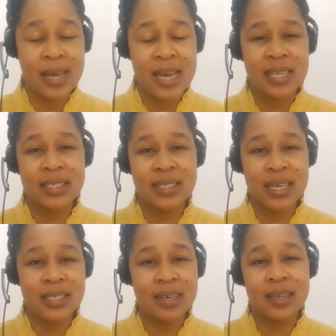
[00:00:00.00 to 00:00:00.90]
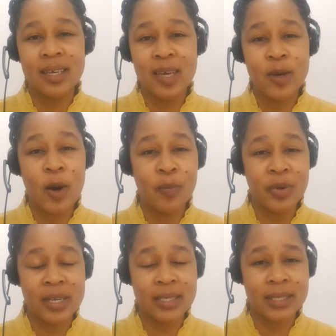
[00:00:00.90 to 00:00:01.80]
is thus a key
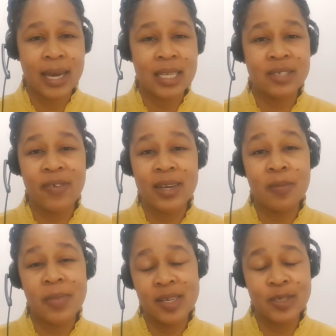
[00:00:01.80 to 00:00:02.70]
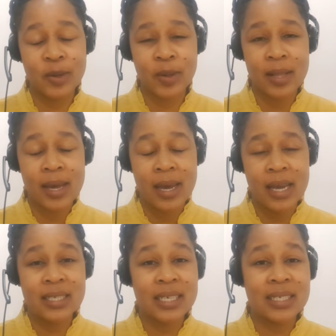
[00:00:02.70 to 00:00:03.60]
component and is fundamental
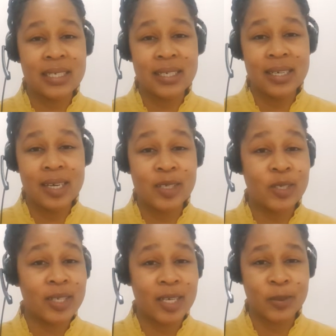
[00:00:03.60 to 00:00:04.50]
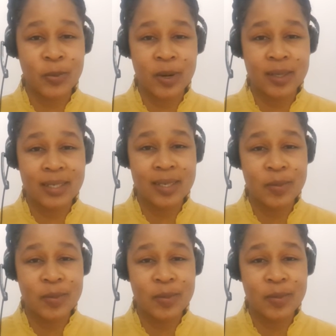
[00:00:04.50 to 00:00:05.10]
in succeeding in today's world,